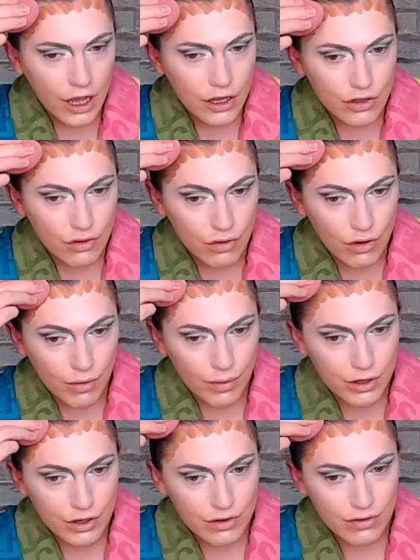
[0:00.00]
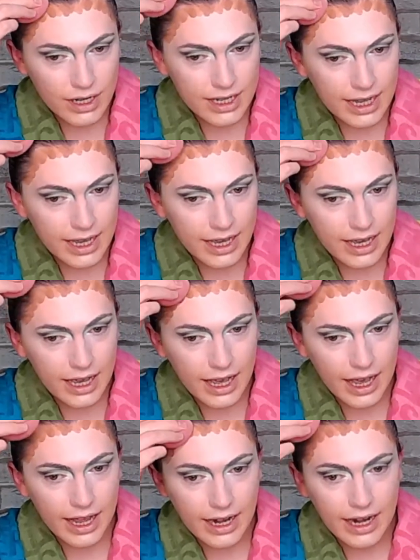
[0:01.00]
So we're just going to take it,
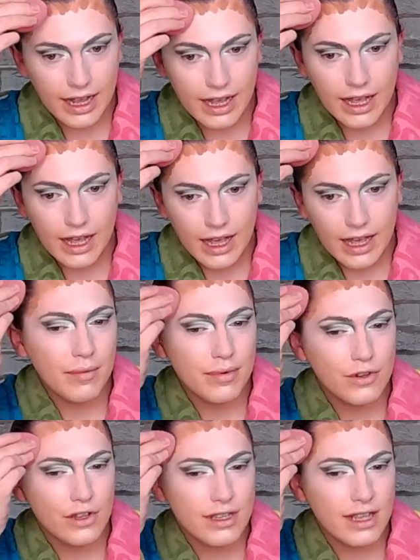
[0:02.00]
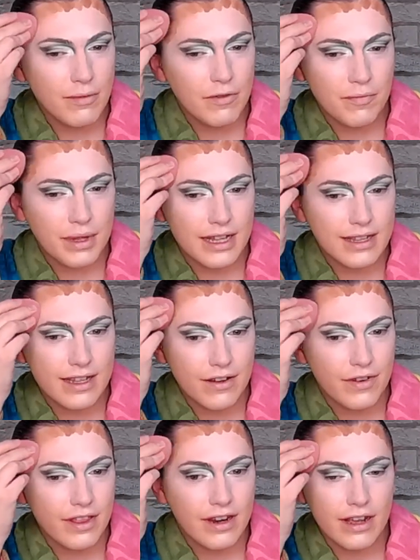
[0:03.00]
and just like we've blended
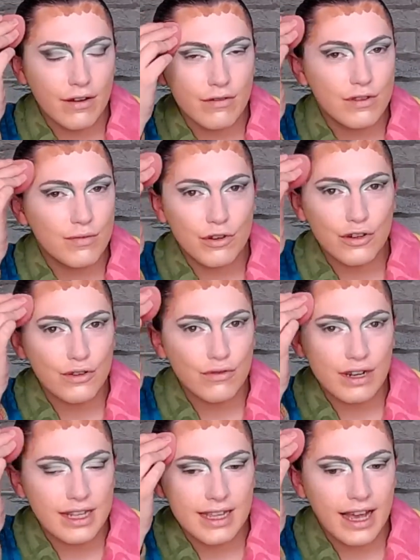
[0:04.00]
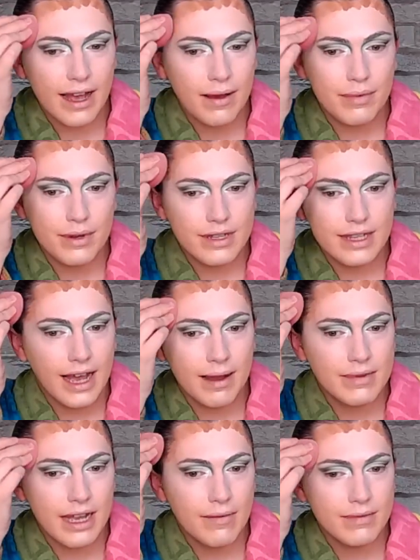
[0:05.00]
everything else, we're just going to tap, tap,
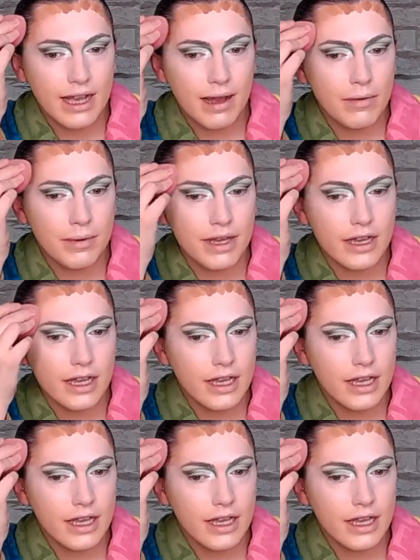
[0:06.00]
tap, tap away.